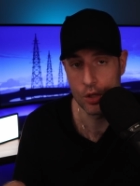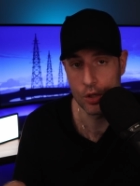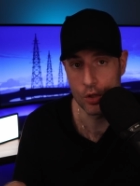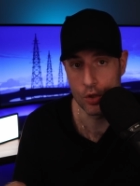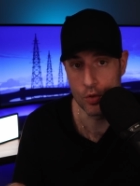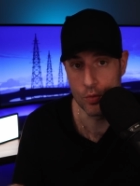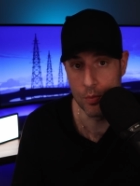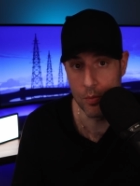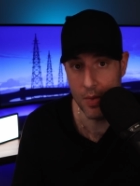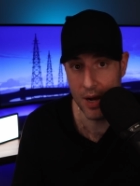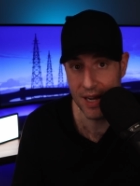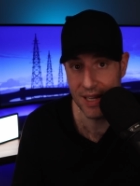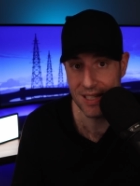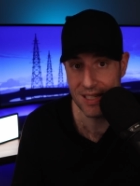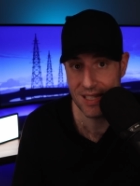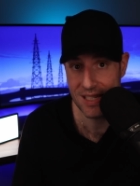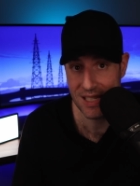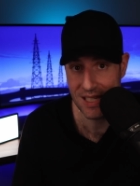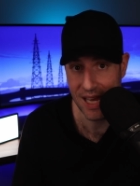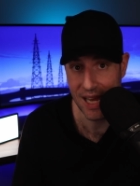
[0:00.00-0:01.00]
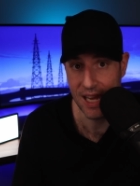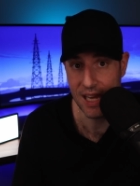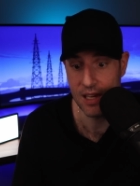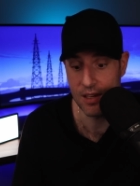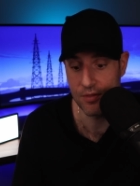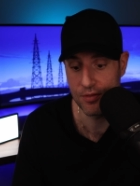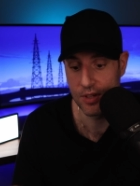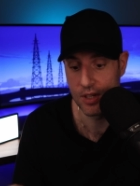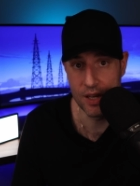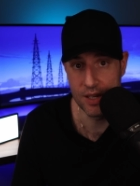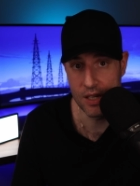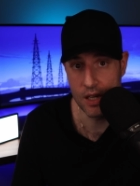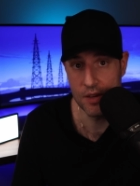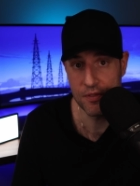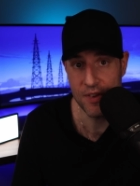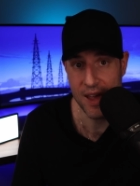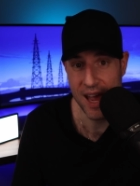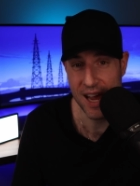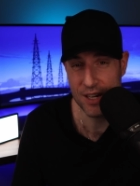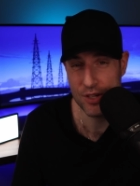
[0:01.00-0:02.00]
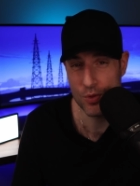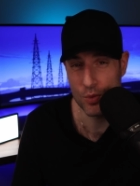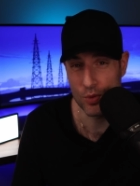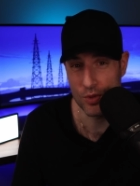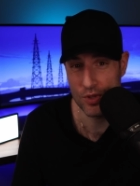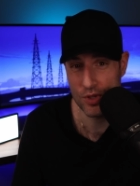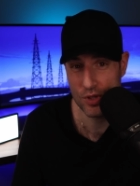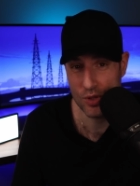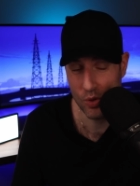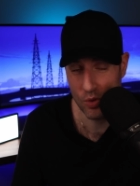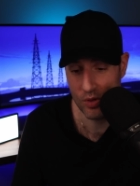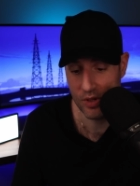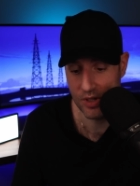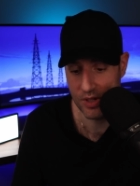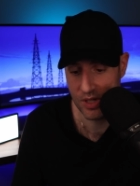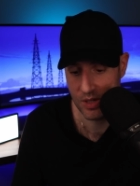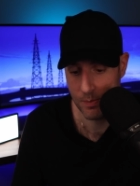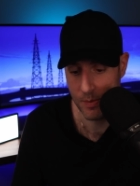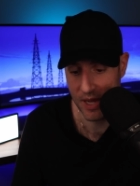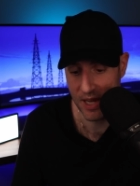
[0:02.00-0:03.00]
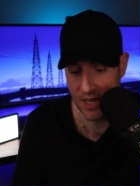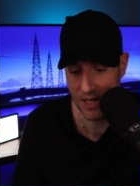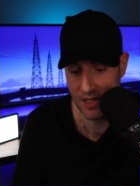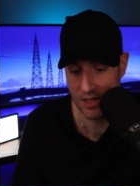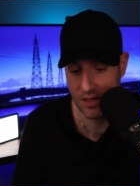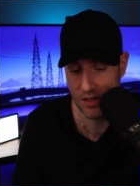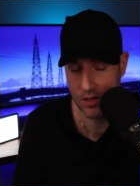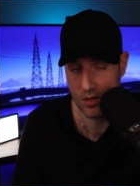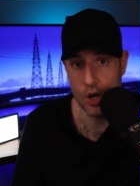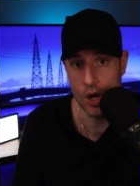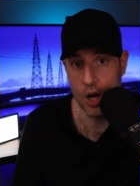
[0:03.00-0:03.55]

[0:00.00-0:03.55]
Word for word: You might save enough actual storage space to